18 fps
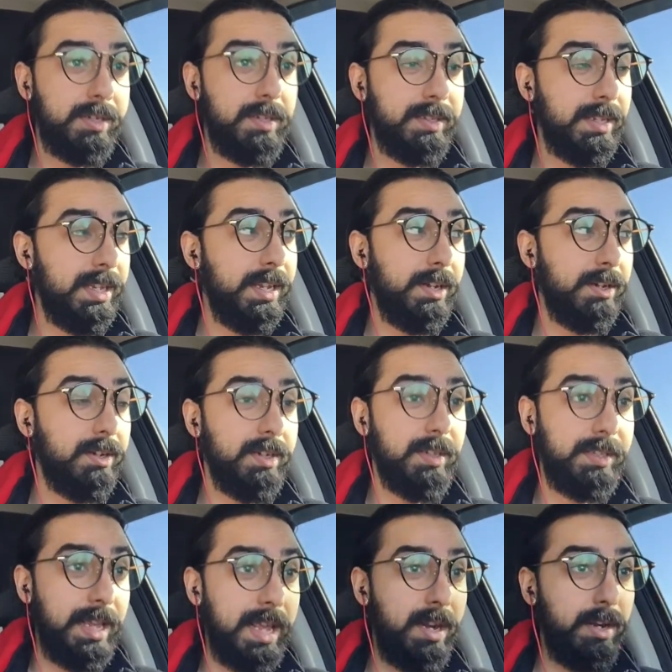She's like, you're
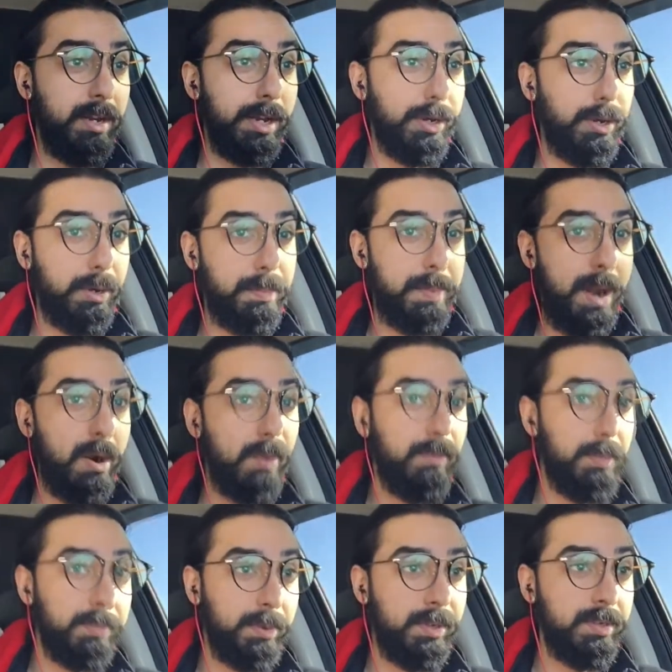a senator, you're a
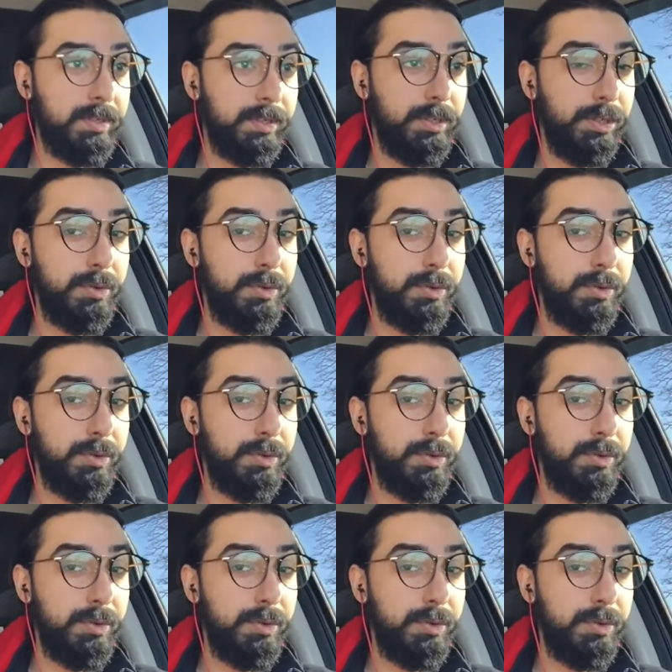powerful person.